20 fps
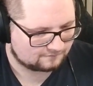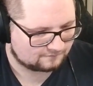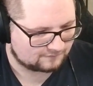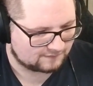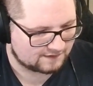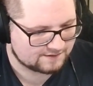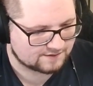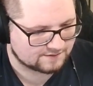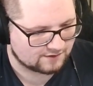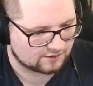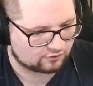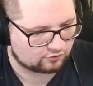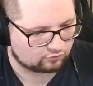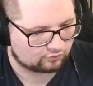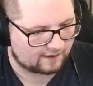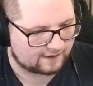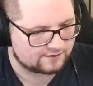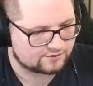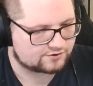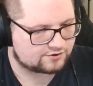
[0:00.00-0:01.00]
This is a
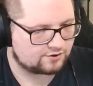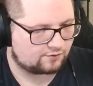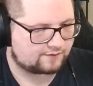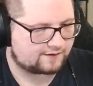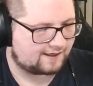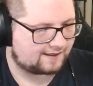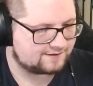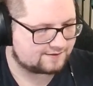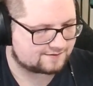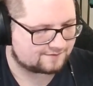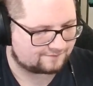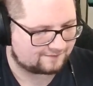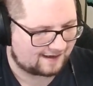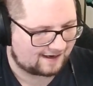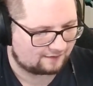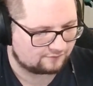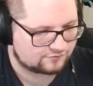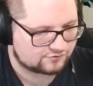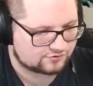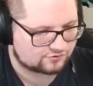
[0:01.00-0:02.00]
great showcase of
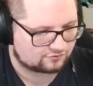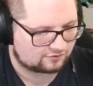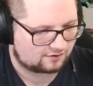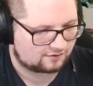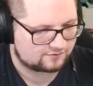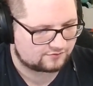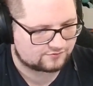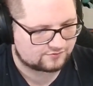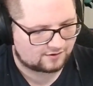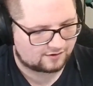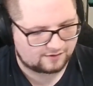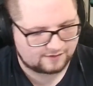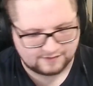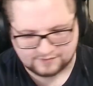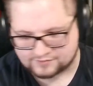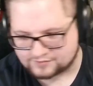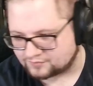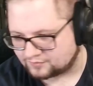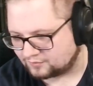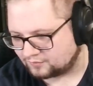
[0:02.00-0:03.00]
how strong Zard
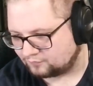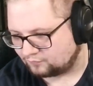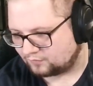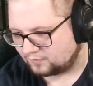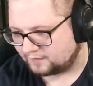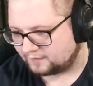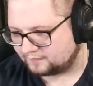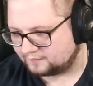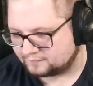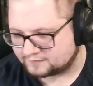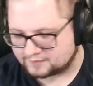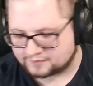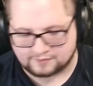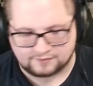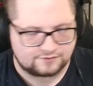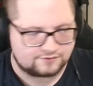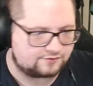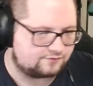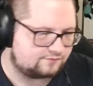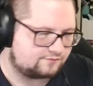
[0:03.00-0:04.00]
is turn 1. Turn
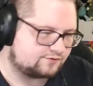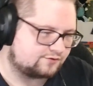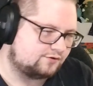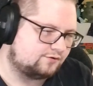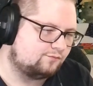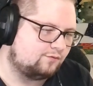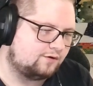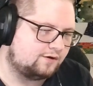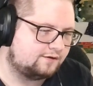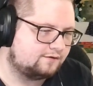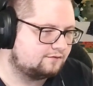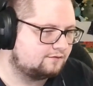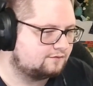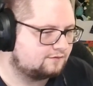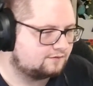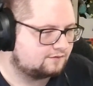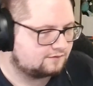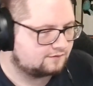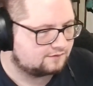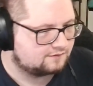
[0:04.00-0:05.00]
2, turn 1.
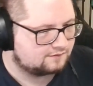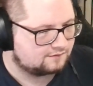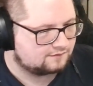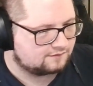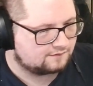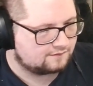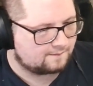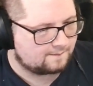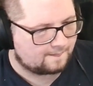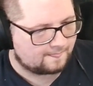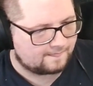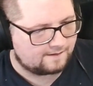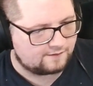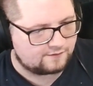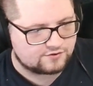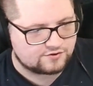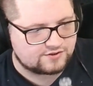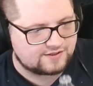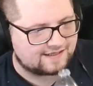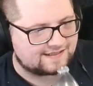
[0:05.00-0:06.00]
You
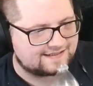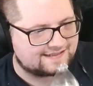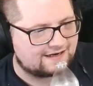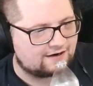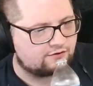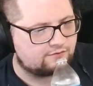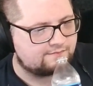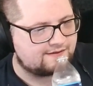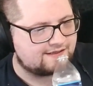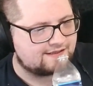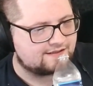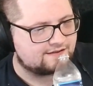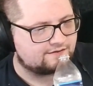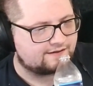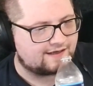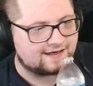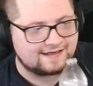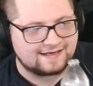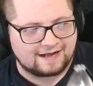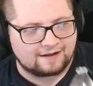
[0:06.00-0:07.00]
just get it down
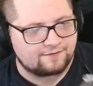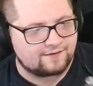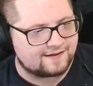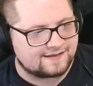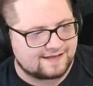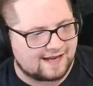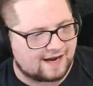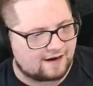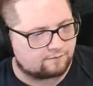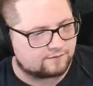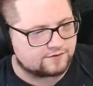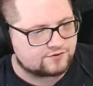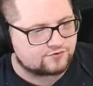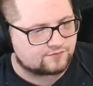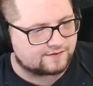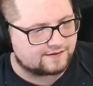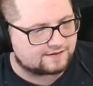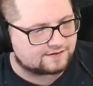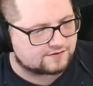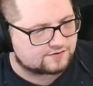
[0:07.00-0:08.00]
immediately. And now they can't
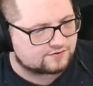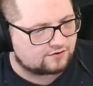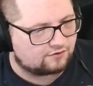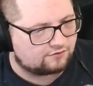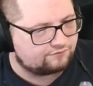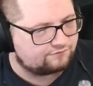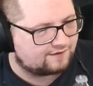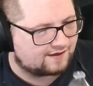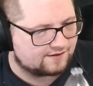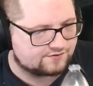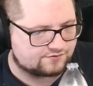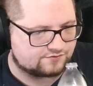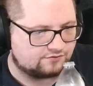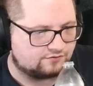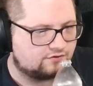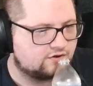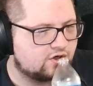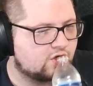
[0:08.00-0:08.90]
retreat the Skull Fossil.